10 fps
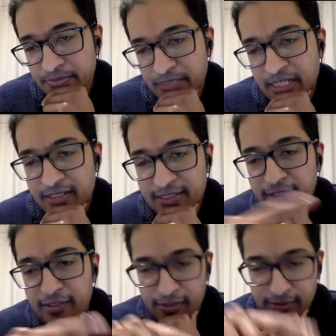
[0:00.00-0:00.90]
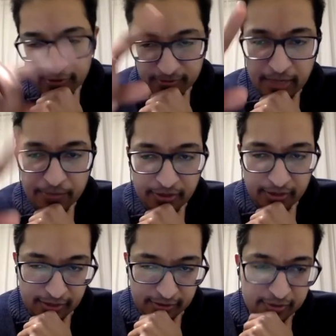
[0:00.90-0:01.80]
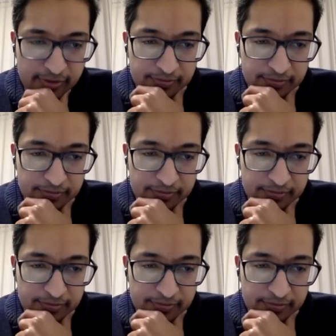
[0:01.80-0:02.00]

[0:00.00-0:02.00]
yeah, cyclical, ups and downs.